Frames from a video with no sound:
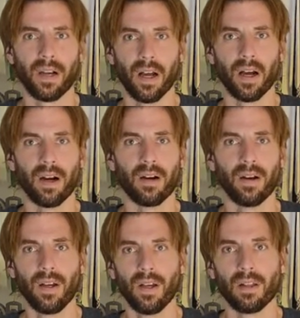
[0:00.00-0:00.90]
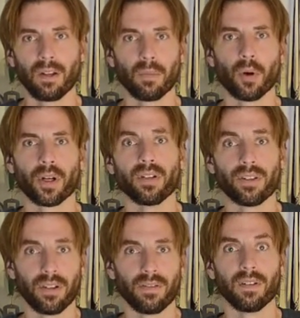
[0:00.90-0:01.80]
uh, a little more
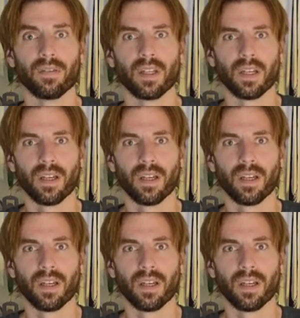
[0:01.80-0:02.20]
conservatively,